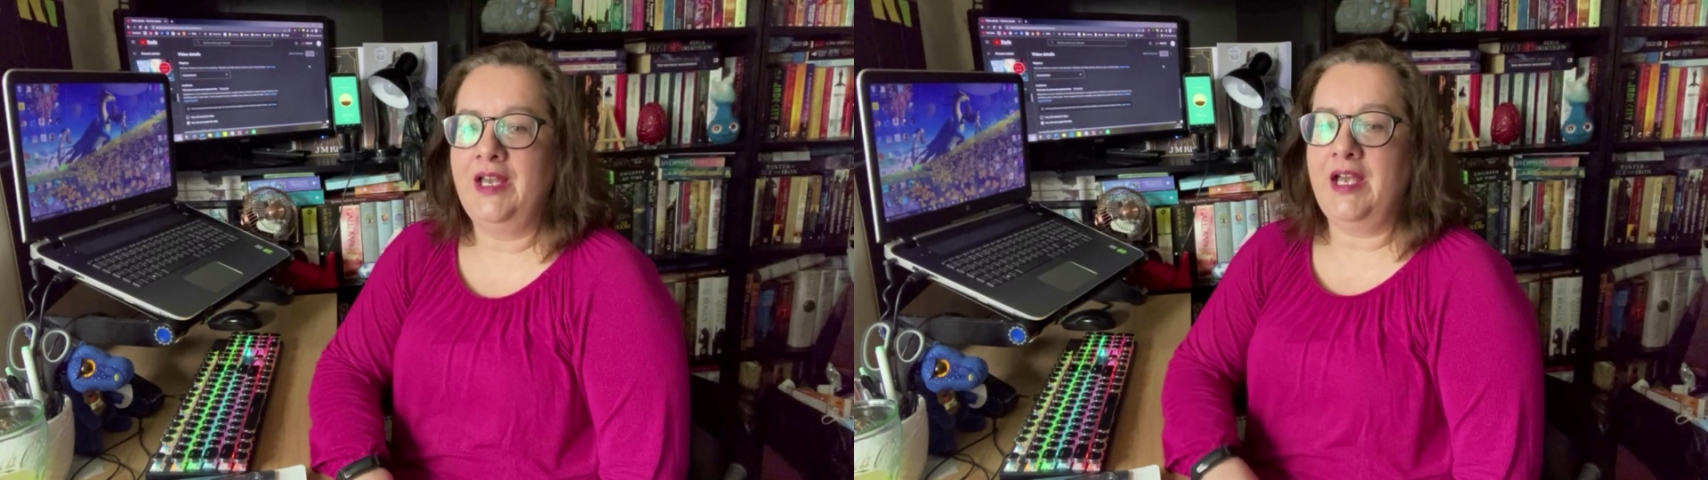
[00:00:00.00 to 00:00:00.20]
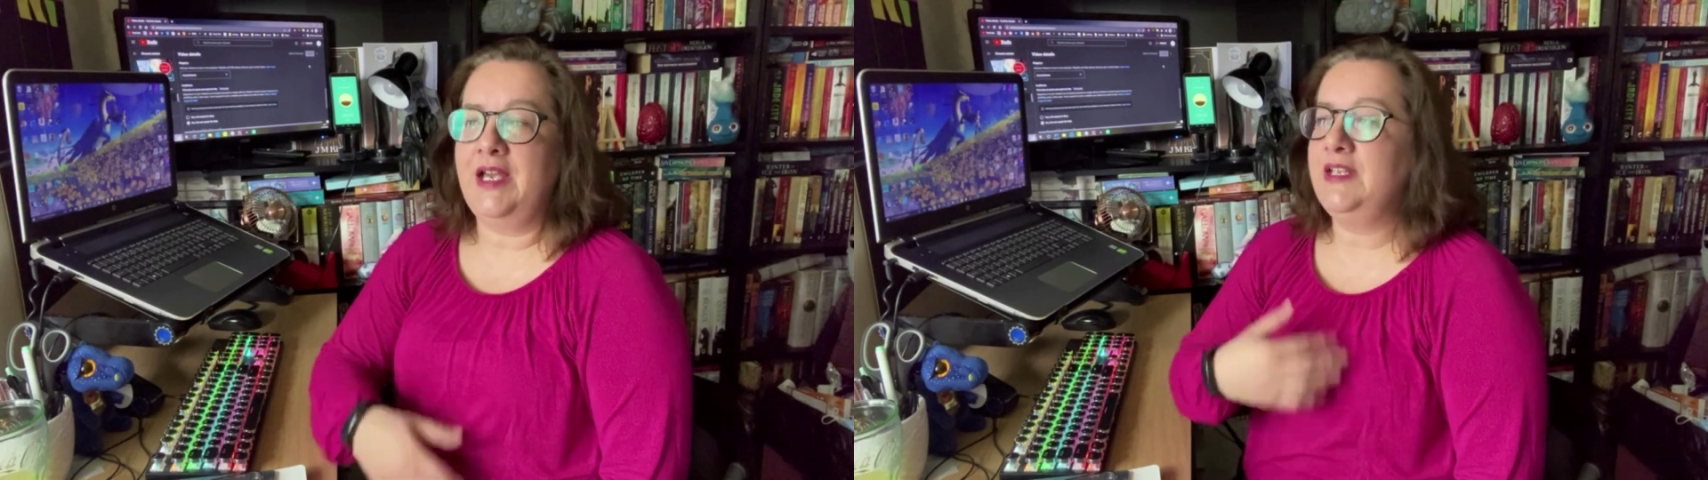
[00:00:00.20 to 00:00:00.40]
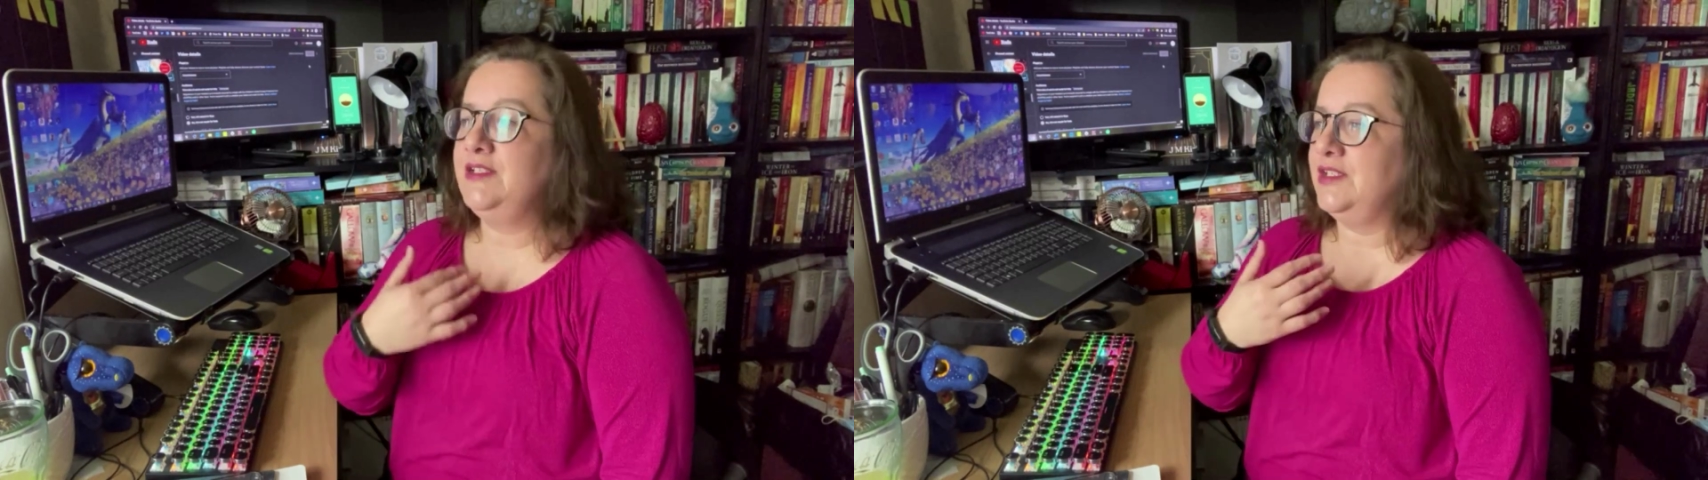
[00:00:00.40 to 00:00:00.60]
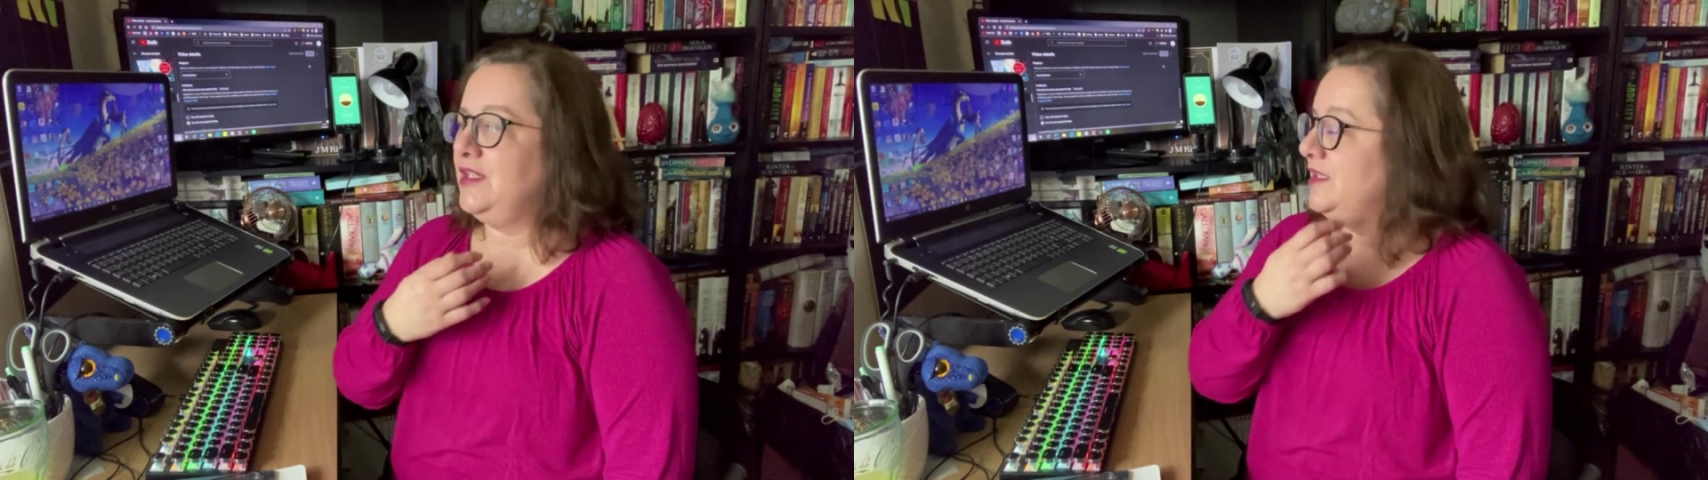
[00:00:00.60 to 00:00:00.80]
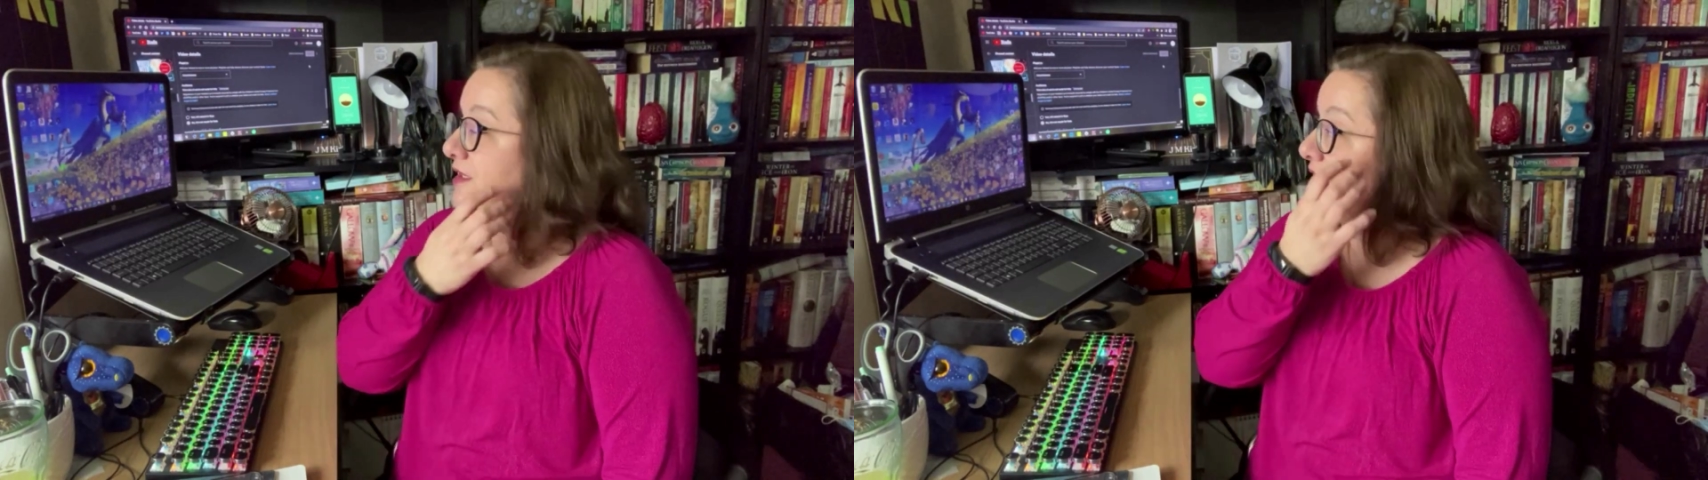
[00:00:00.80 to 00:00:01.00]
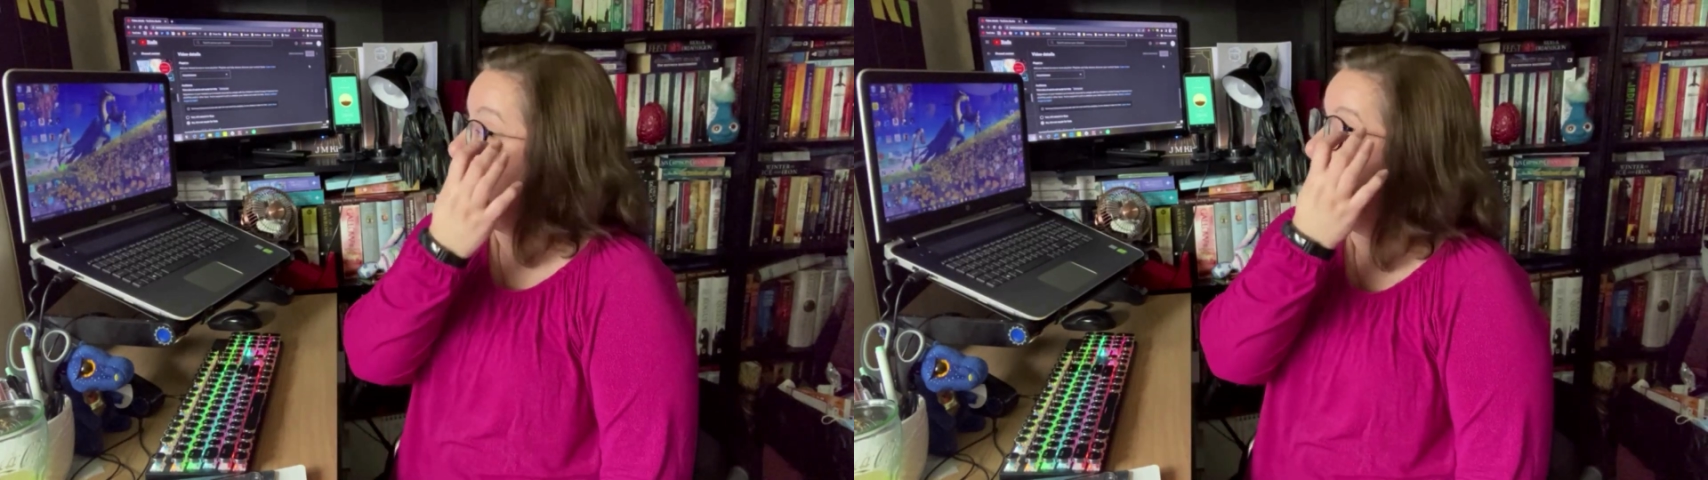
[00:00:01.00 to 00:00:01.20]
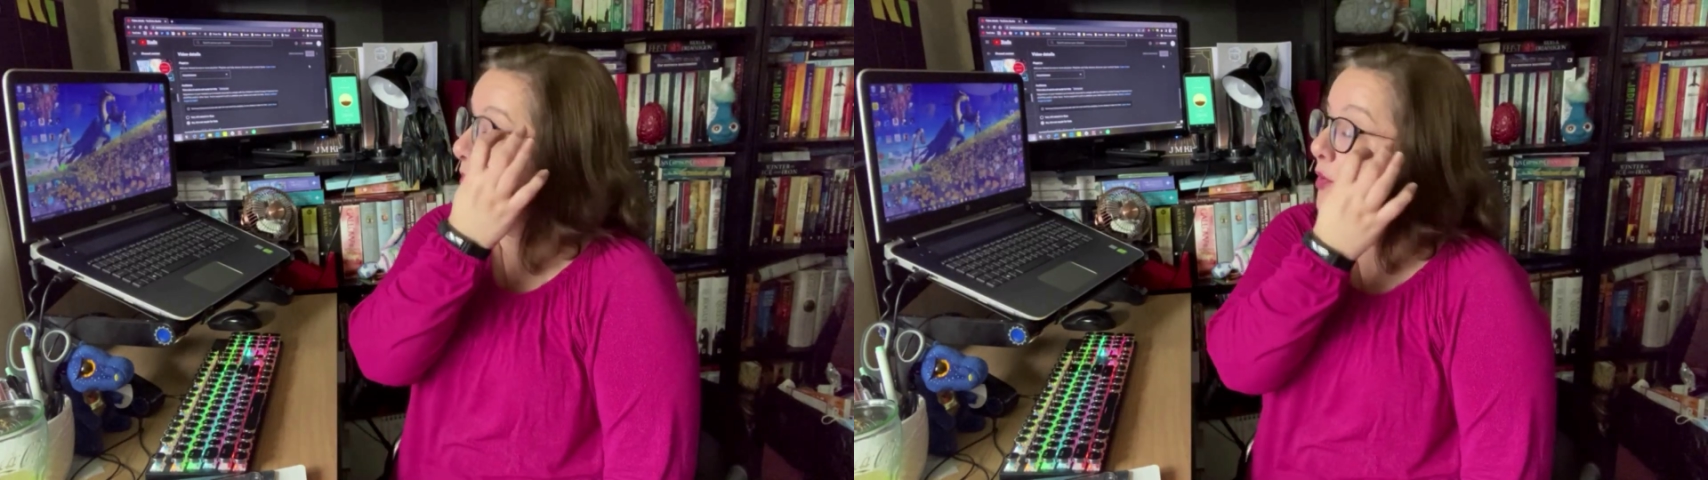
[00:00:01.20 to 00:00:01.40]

and it didn't help.